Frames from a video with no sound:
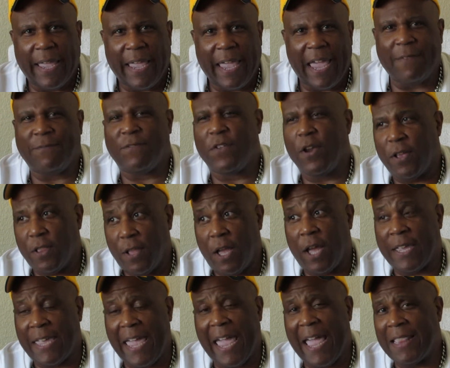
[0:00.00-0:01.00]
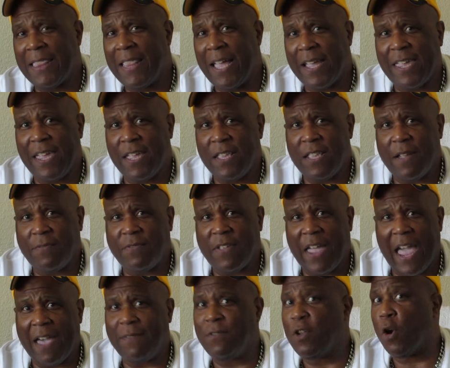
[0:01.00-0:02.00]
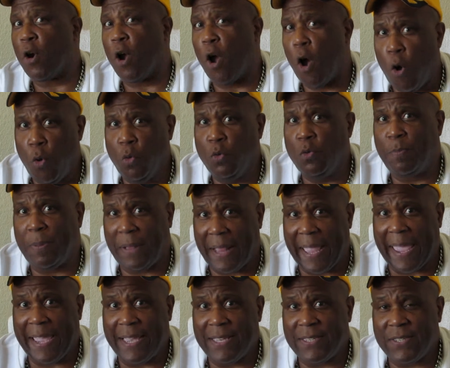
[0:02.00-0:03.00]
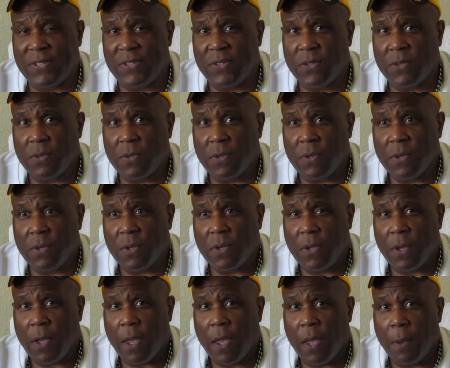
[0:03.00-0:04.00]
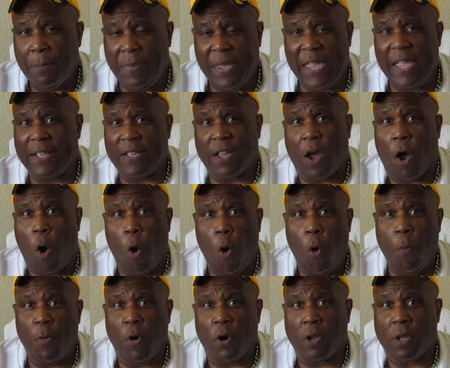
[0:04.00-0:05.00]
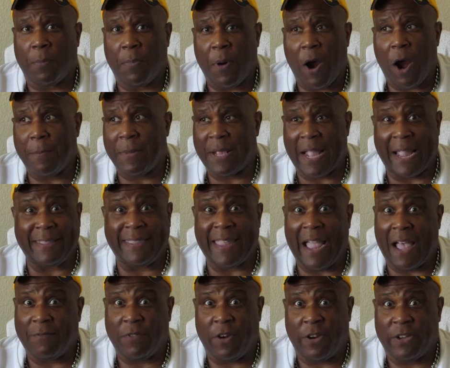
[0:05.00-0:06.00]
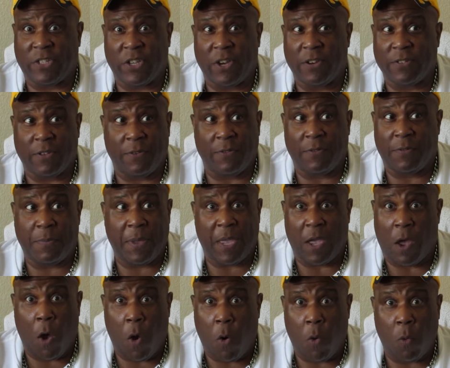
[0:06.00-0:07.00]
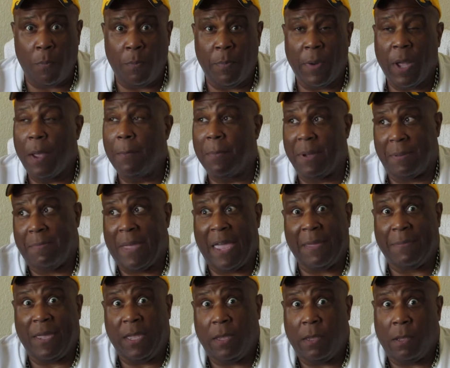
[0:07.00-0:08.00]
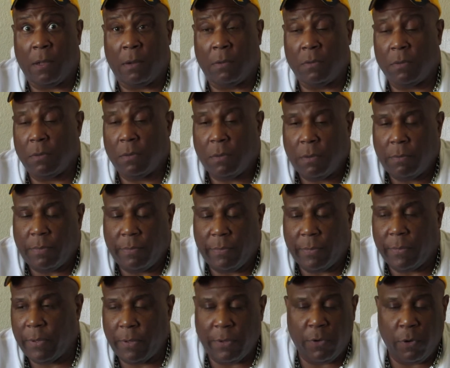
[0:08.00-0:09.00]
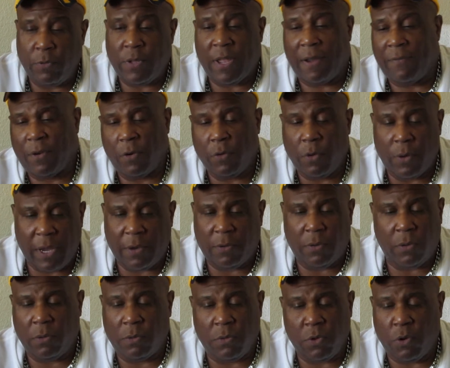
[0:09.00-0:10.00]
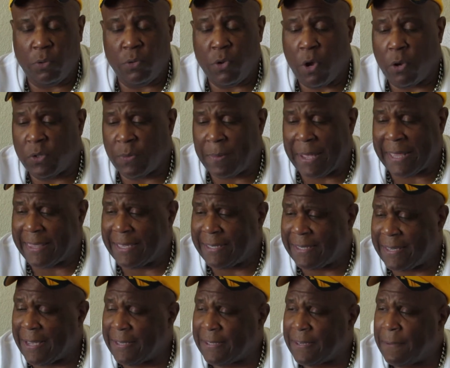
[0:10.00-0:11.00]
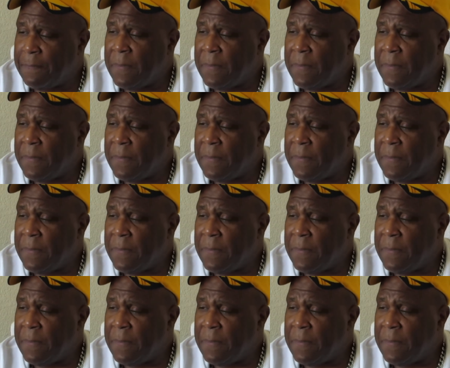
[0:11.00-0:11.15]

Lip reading: If you're, again, lucky enough to have your own place, be it a home or an apartment, I doubt very seriously it would be a home, but maybe, who knows about these things.